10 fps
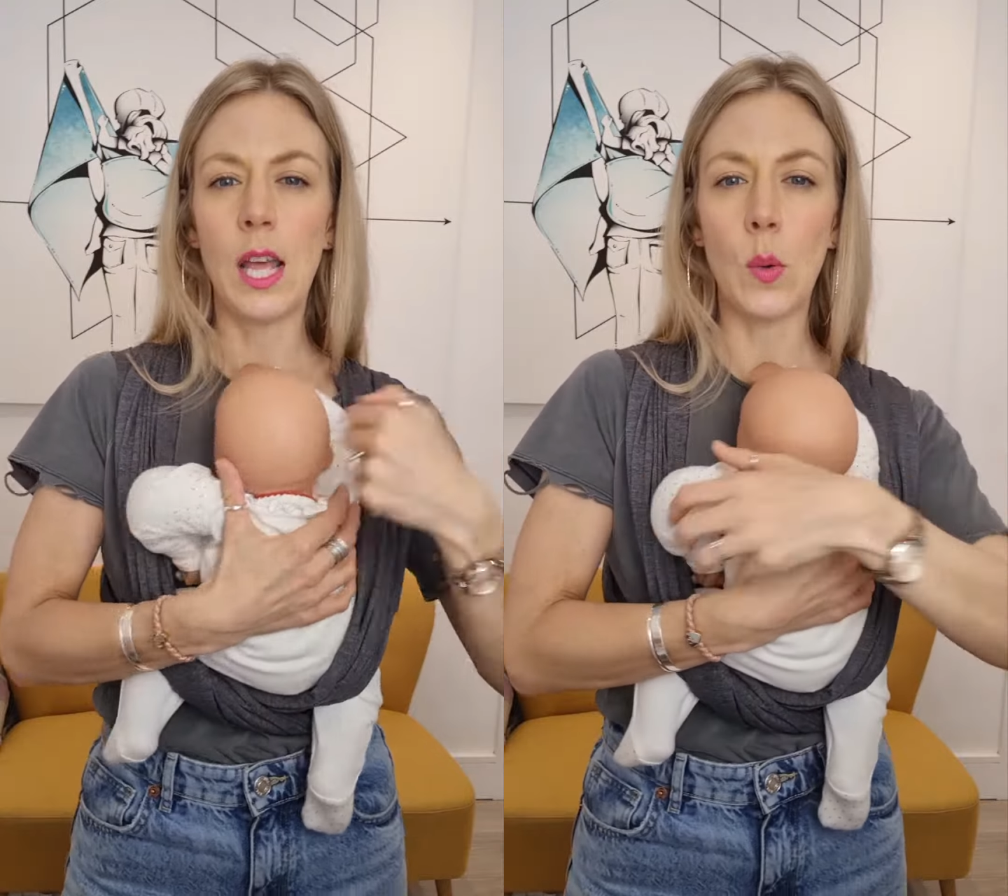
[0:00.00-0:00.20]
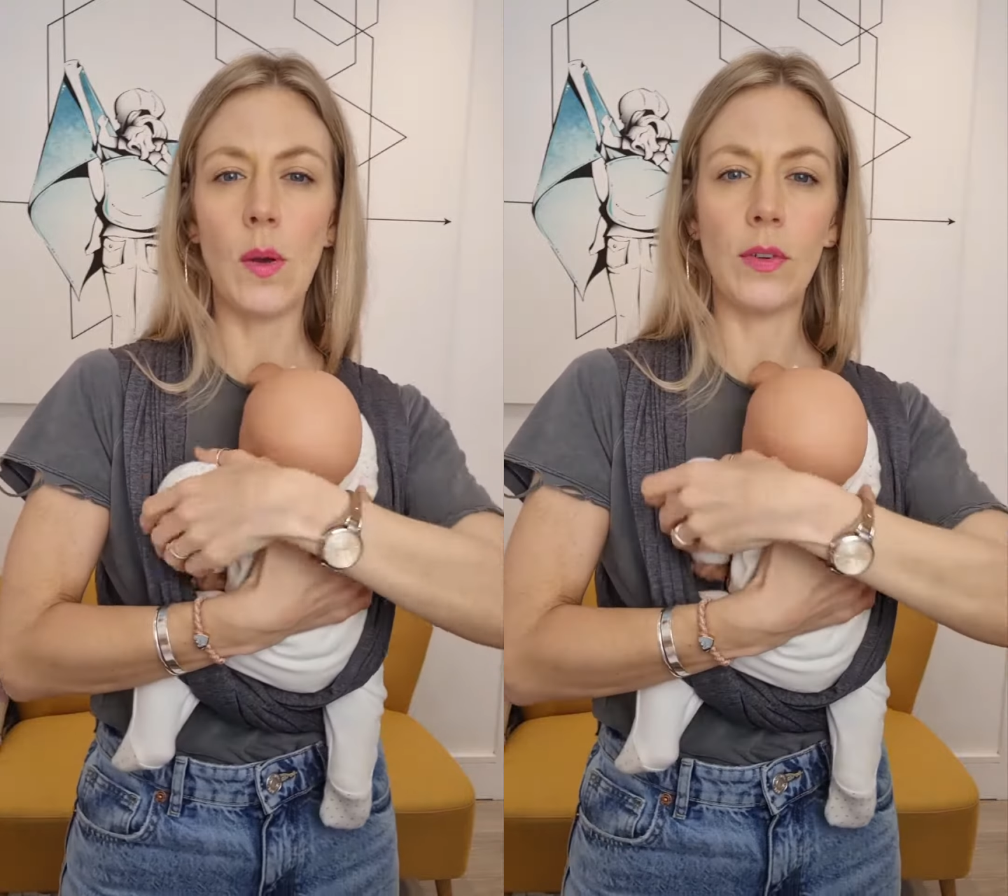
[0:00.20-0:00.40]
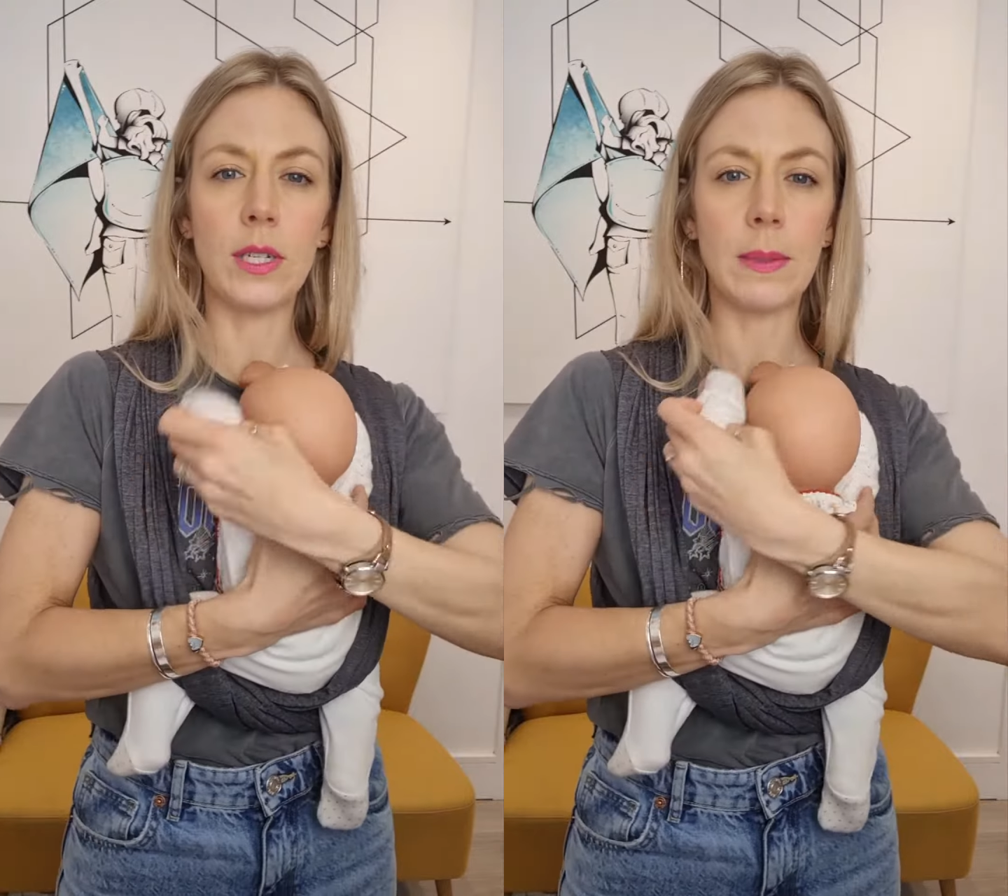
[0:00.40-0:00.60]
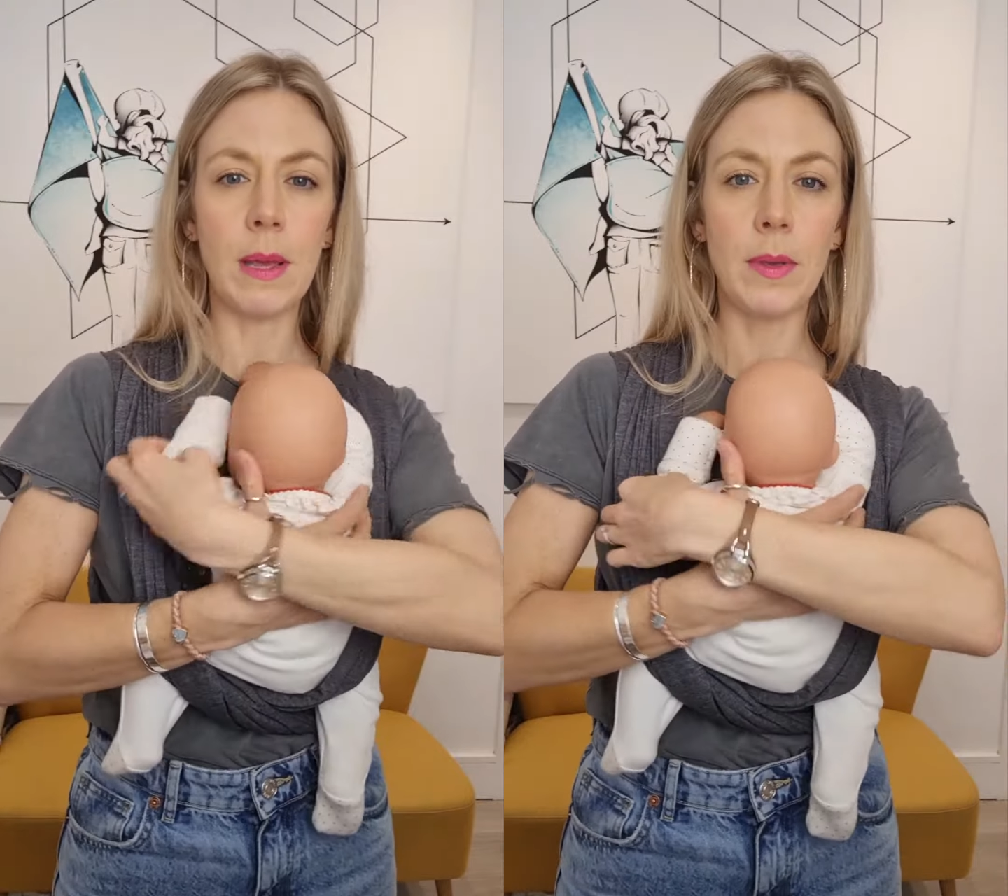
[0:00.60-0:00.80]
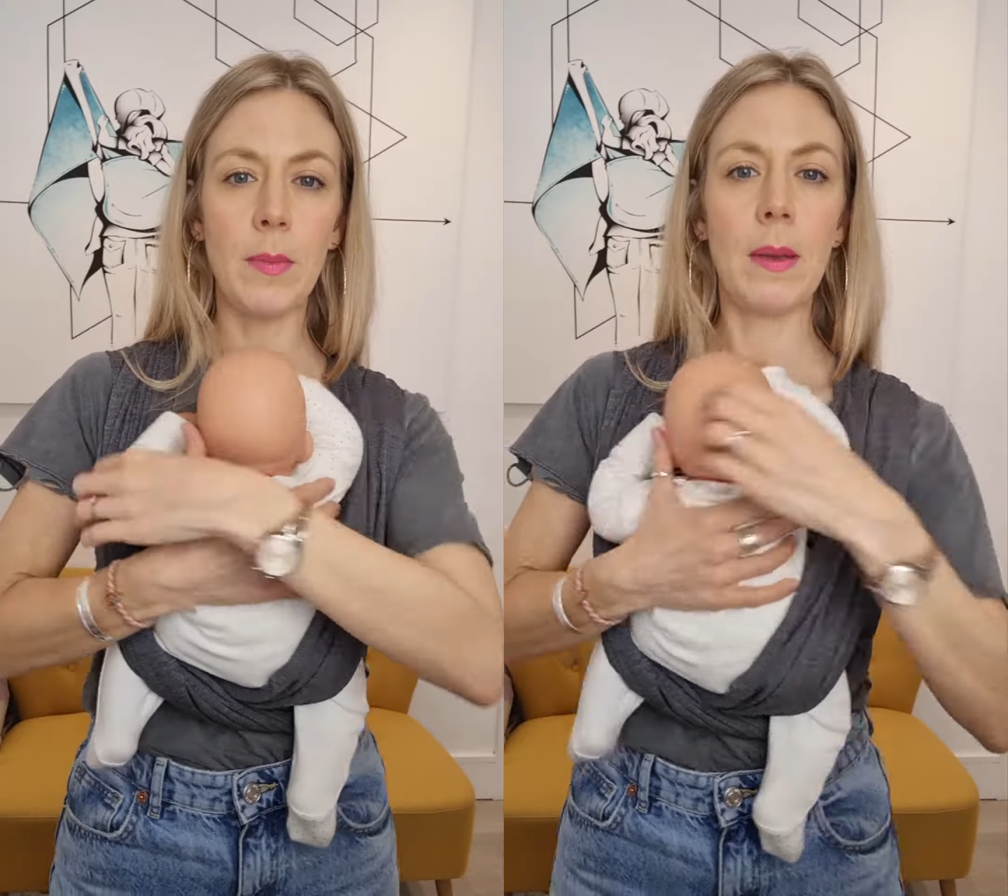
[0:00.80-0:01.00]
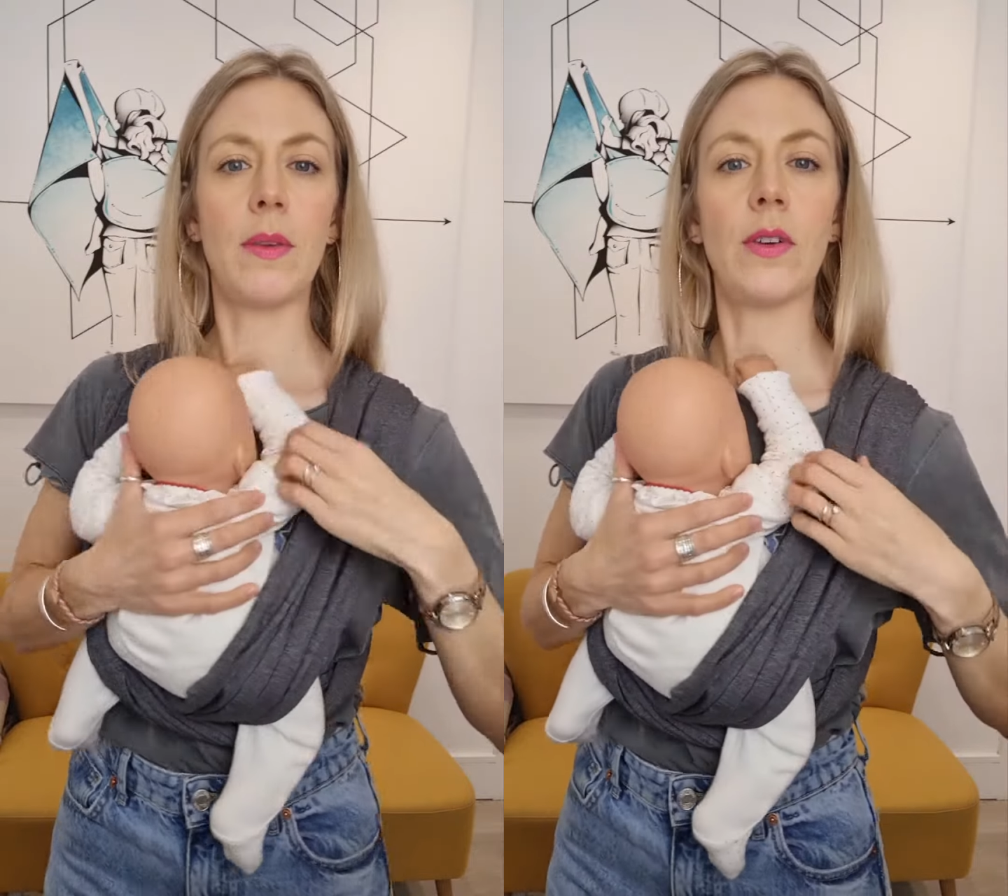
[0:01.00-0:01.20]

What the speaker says: equivalent to maybe a baby